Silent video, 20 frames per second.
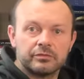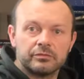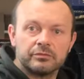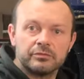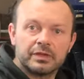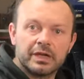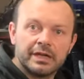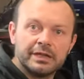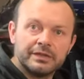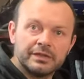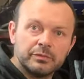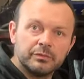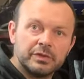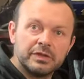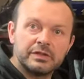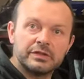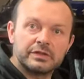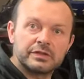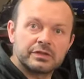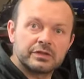on
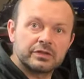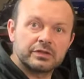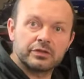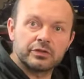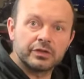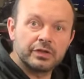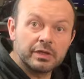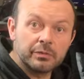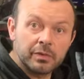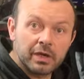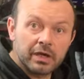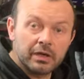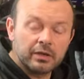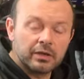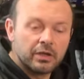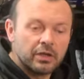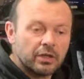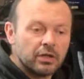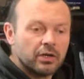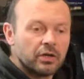ITBs yeah. or
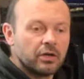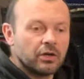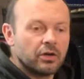you